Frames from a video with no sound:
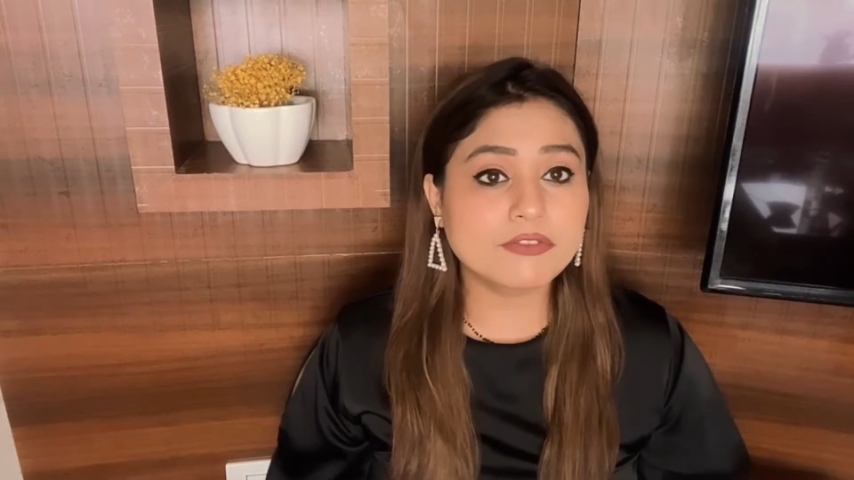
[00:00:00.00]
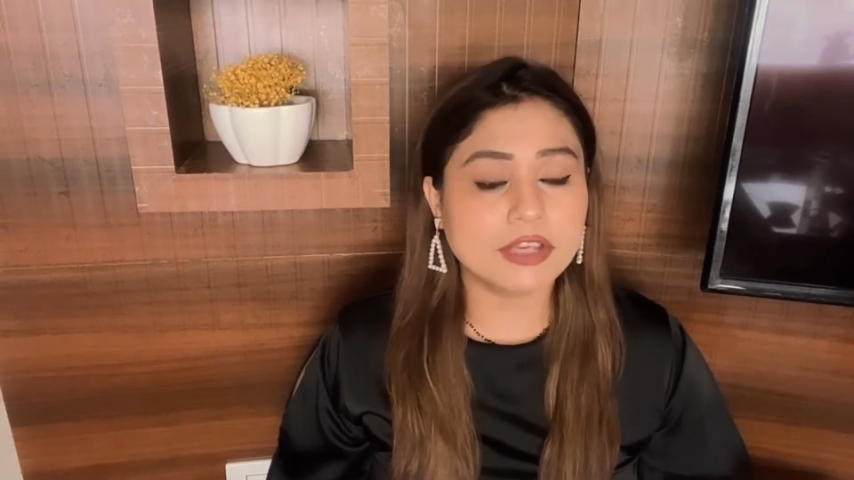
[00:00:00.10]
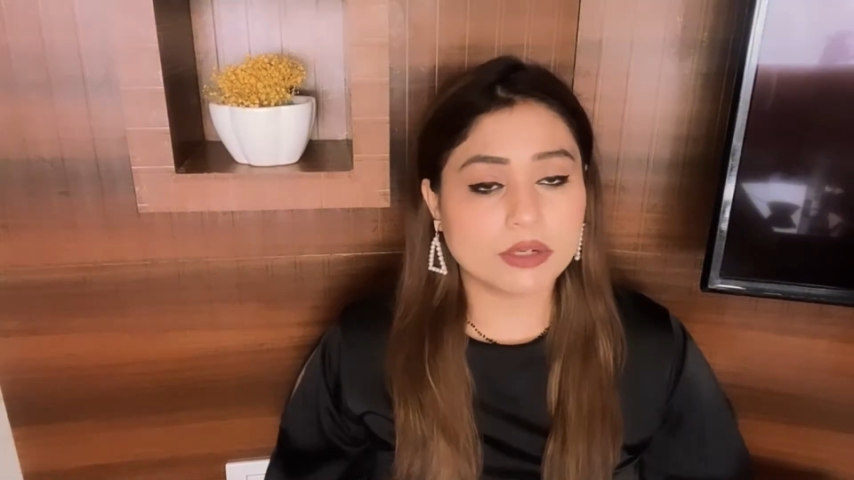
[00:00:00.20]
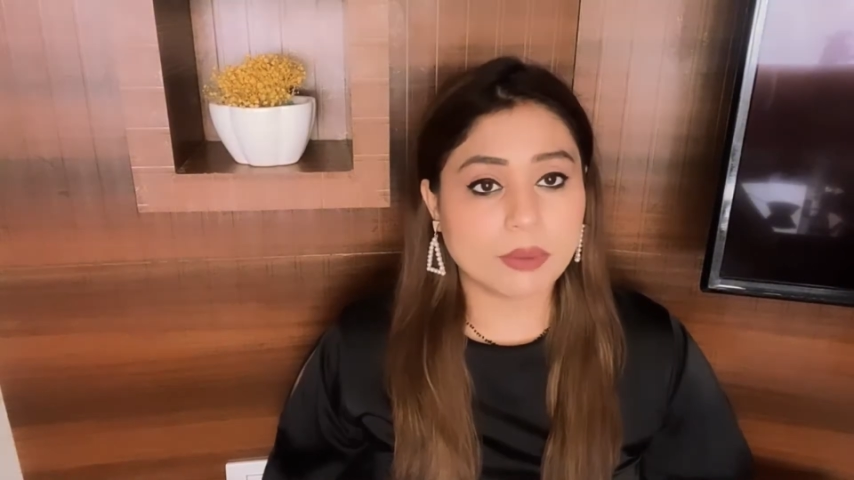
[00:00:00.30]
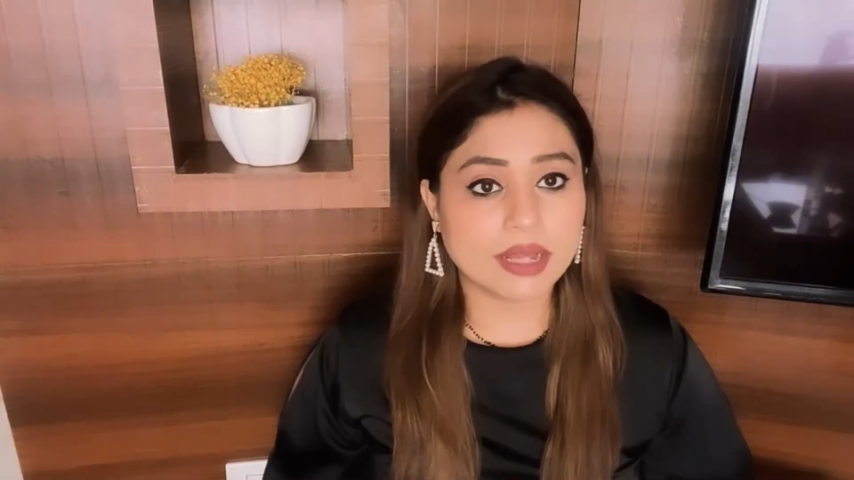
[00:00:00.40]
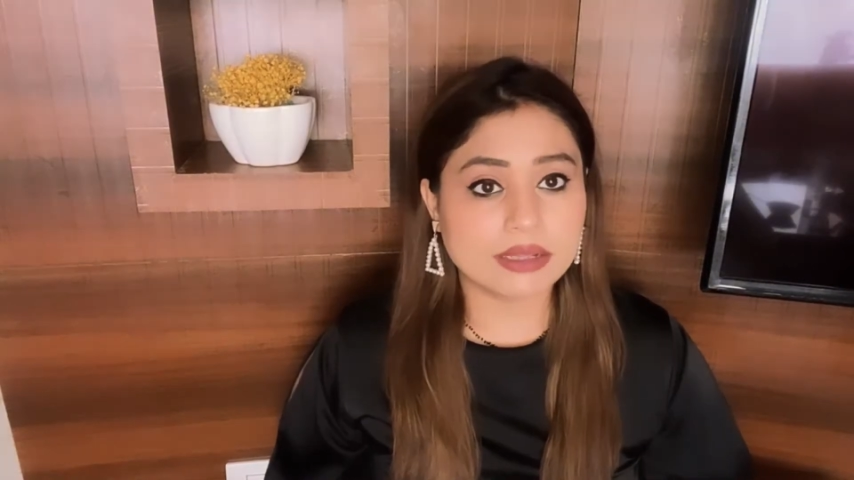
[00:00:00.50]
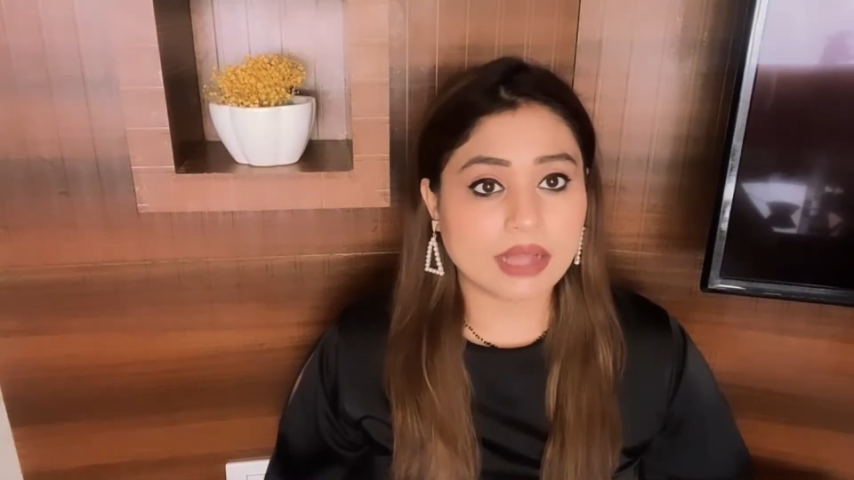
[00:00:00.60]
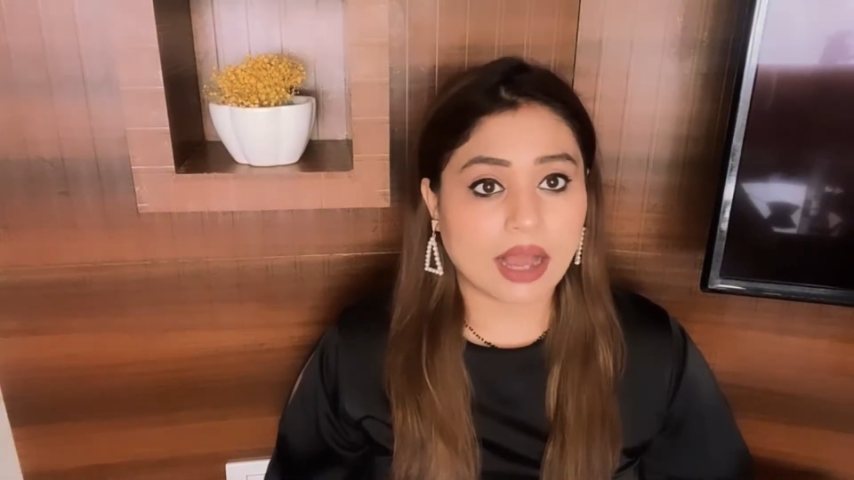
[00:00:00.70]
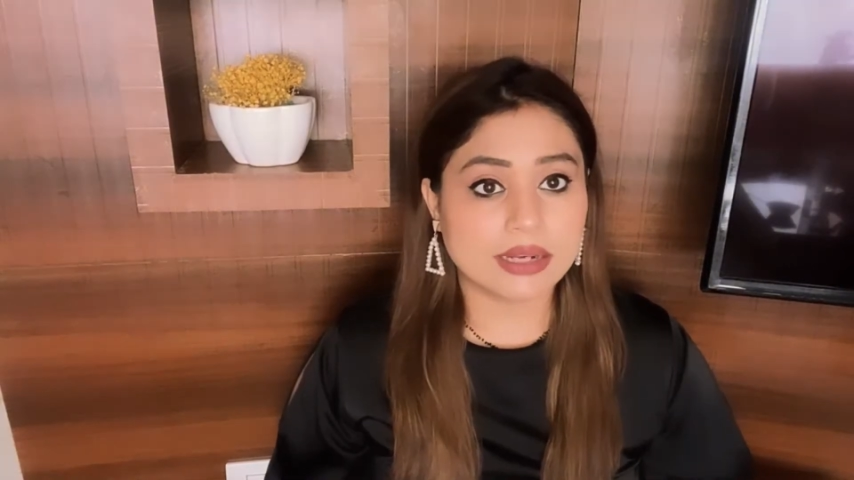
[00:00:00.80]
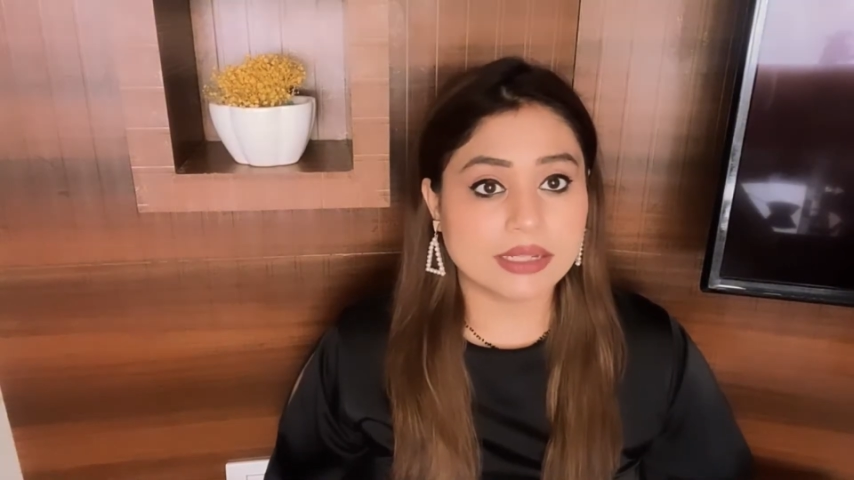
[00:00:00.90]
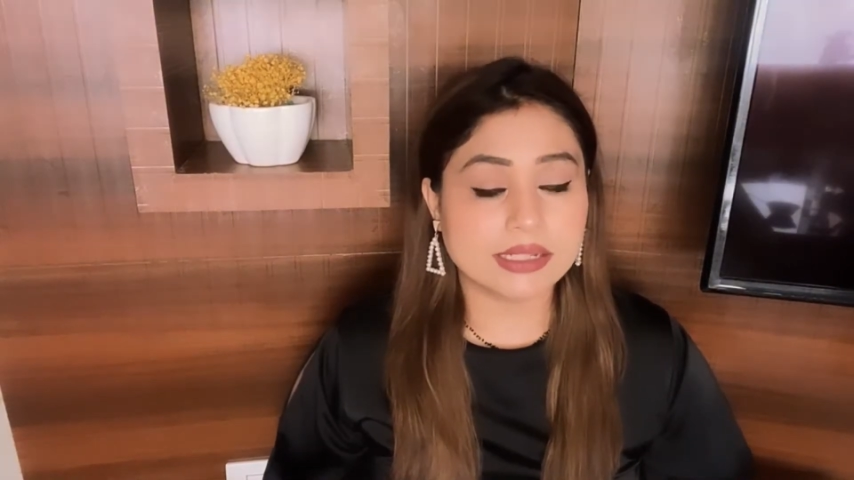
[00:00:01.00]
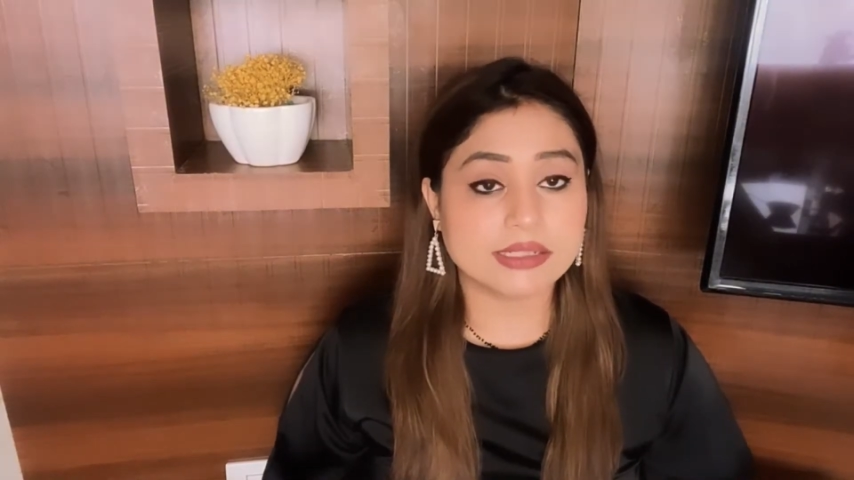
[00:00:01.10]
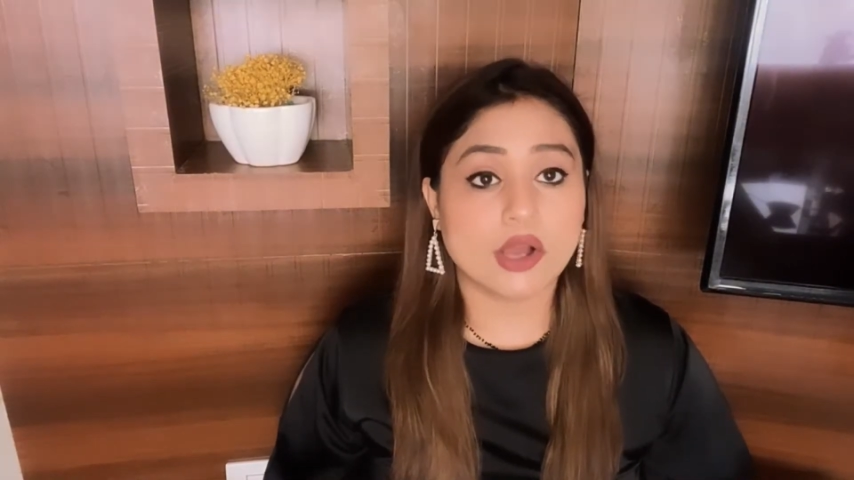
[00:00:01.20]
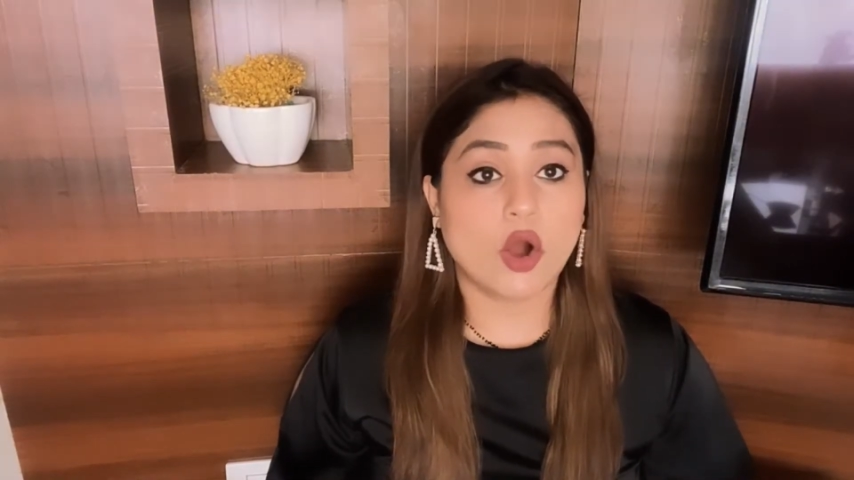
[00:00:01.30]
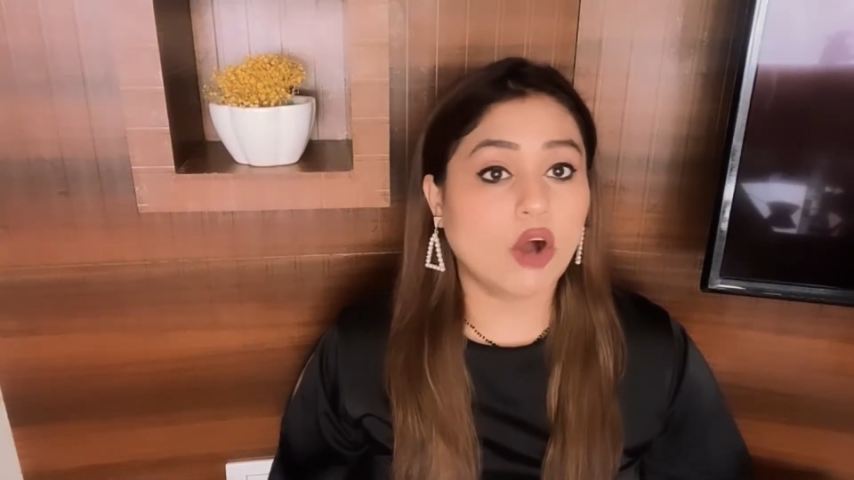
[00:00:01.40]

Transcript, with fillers: of quinoa and dal is,